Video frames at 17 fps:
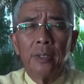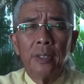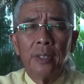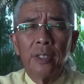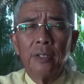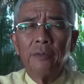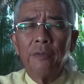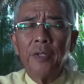
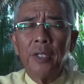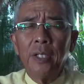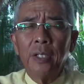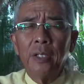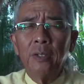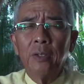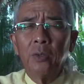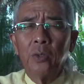
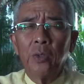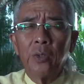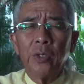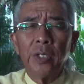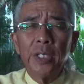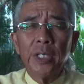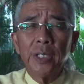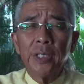loving,
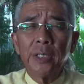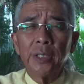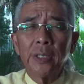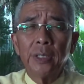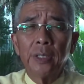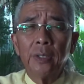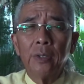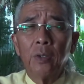
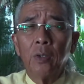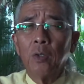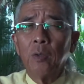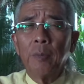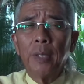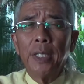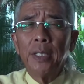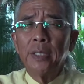glorious, and
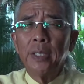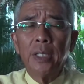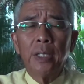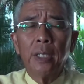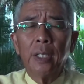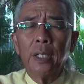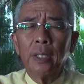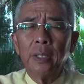almighty
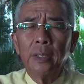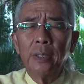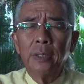God.